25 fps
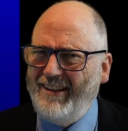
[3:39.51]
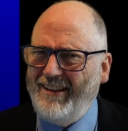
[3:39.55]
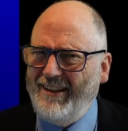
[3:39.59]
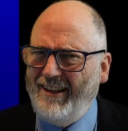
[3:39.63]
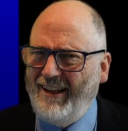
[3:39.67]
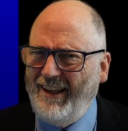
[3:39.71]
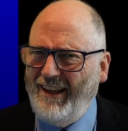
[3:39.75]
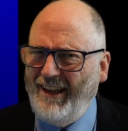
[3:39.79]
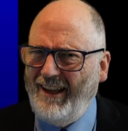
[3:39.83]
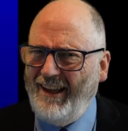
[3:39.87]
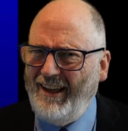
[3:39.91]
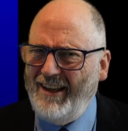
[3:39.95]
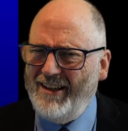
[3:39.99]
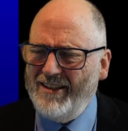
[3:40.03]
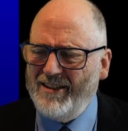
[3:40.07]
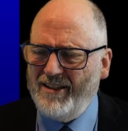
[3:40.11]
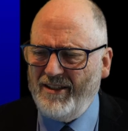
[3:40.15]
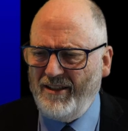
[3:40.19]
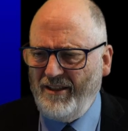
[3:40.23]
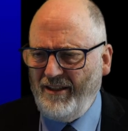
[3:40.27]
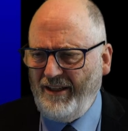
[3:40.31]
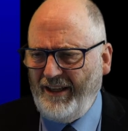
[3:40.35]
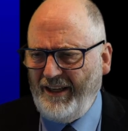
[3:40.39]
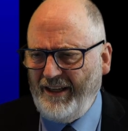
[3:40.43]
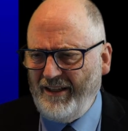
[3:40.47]
Yes,
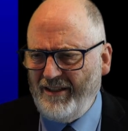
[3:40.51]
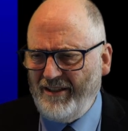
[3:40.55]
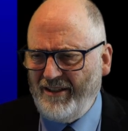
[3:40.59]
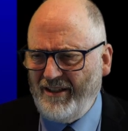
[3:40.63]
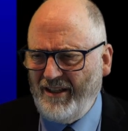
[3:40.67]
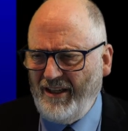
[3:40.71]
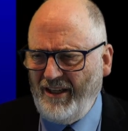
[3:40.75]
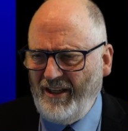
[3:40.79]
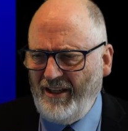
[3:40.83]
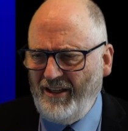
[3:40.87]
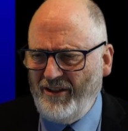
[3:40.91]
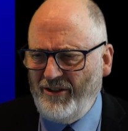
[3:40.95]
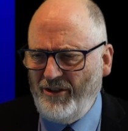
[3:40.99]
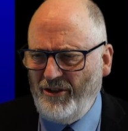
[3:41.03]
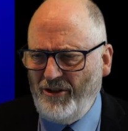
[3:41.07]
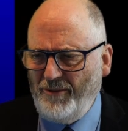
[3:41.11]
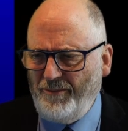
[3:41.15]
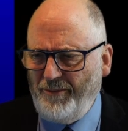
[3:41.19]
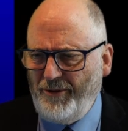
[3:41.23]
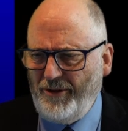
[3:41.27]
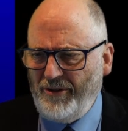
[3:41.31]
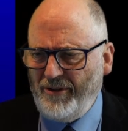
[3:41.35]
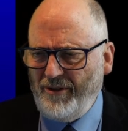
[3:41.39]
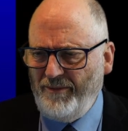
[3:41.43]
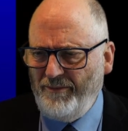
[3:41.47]
it's the third
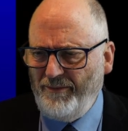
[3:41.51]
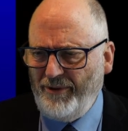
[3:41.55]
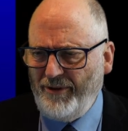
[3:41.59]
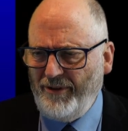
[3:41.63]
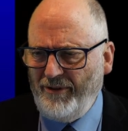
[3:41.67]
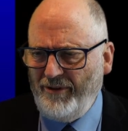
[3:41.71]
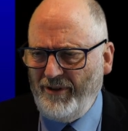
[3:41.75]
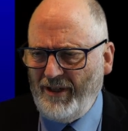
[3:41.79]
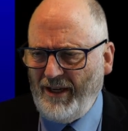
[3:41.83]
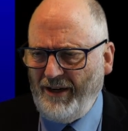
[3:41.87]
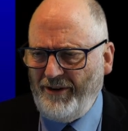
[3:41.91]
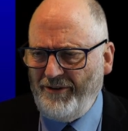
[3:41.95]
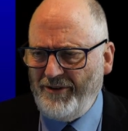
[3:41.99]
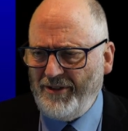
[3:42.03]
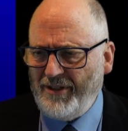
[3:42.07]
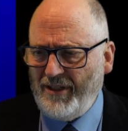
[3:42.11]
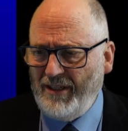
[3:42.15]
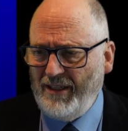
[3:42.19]
person plural aorist